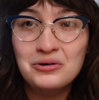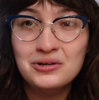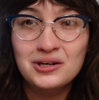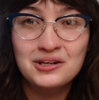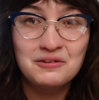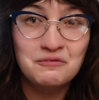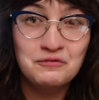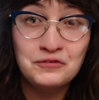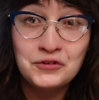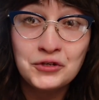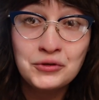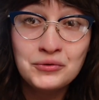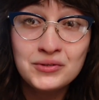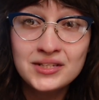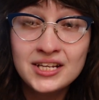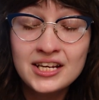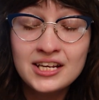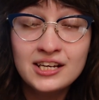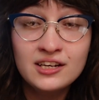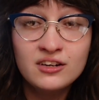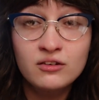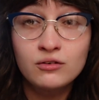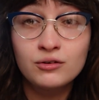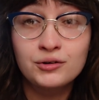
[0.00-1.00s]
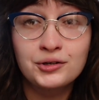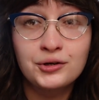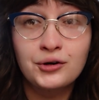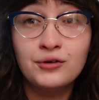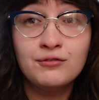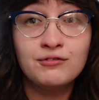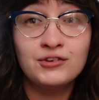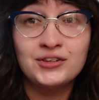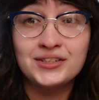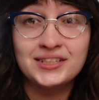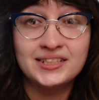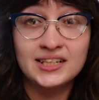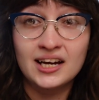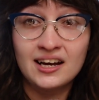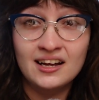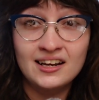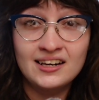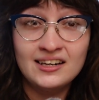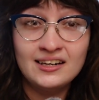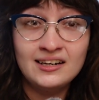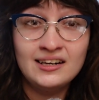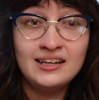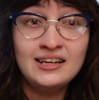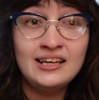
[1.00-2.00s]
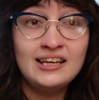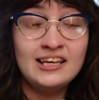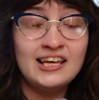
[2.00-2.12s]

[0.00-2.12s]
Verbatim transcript: confusing or overdone.